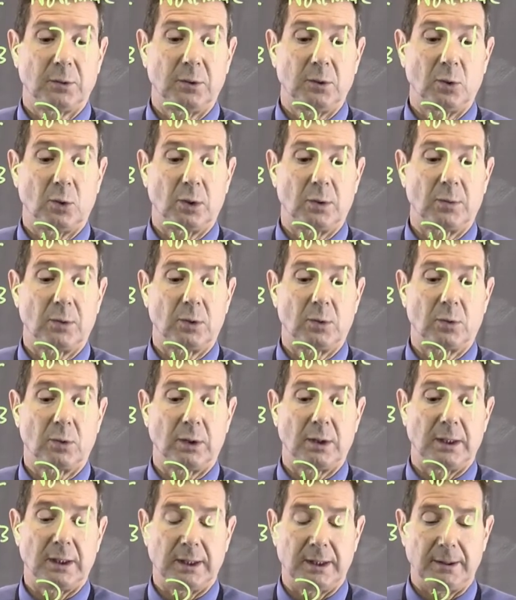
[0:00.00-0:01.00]

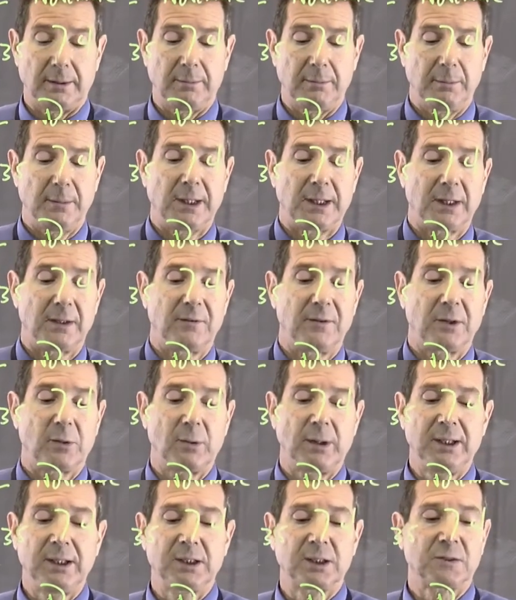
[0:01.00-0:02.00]
Normal middle of the
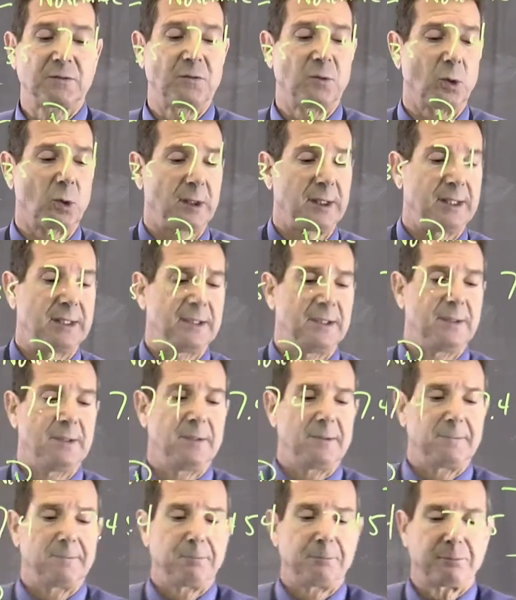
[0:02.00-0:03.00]
range is 40.
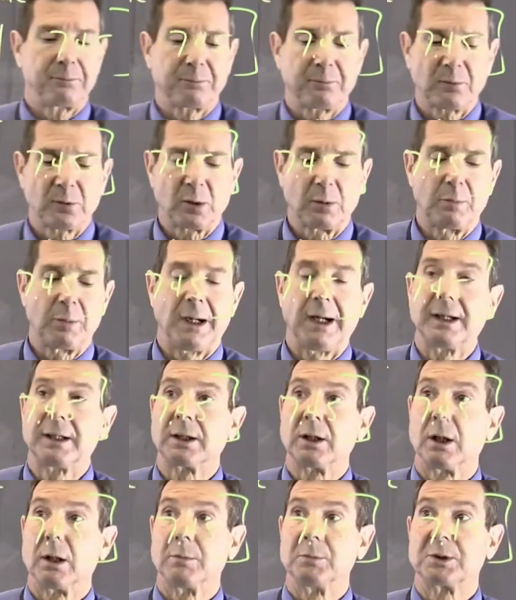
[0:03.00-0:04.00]

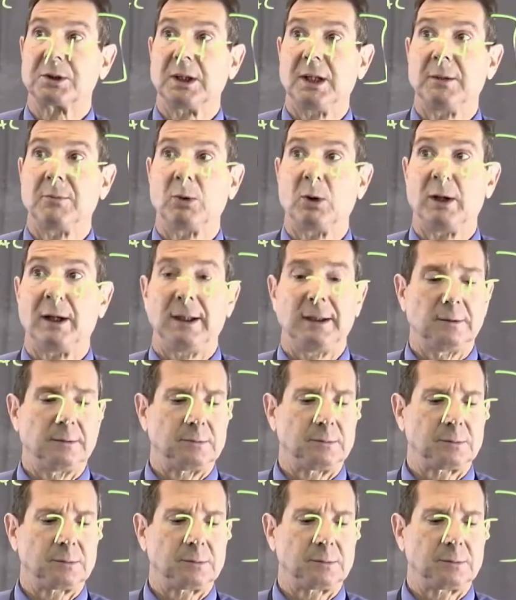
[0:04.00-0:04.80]
Bicarb, same way.